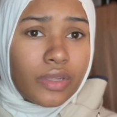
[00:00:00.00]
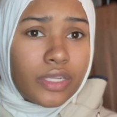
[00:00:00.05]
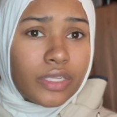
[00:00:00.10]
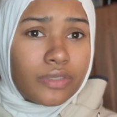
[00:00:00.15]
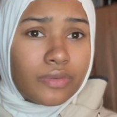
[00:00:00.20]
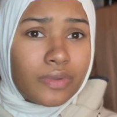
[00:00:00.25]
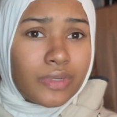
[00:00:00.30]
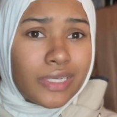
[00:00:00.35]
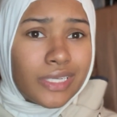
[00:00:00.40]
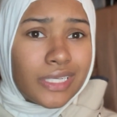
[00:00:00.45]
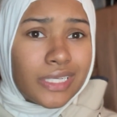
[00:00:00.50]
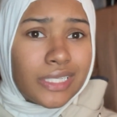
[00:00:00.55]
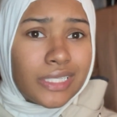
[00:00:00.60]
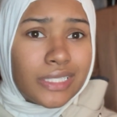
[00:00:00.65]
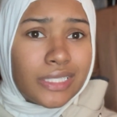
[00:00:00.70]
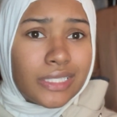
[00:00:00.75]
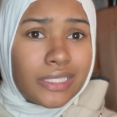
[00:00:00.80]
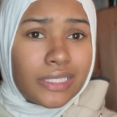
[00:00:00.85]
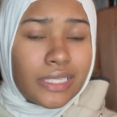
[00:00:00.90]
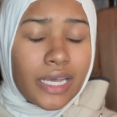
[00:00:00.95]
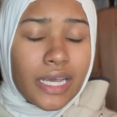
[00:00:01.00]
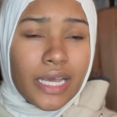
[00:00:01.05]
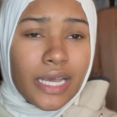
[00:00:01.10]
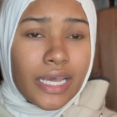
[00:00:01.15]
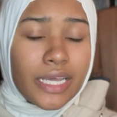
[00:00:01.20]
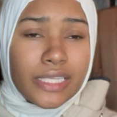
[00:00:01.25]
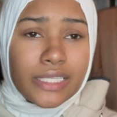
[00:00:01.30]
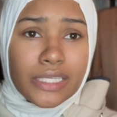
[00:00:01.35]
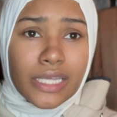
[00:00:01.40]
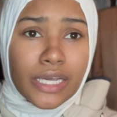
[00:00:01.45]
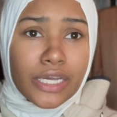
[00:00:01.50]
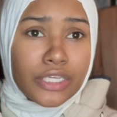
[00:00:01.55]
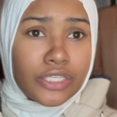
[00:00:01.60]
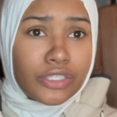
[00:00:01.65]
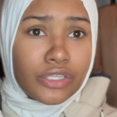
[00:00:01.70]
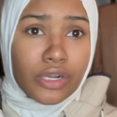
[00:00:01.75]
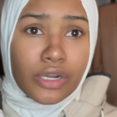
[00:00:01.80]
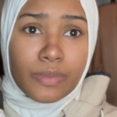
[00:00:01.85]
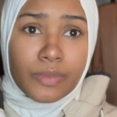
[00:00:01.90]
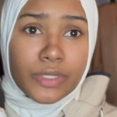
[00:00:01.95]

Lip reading: This one is, it's like a certain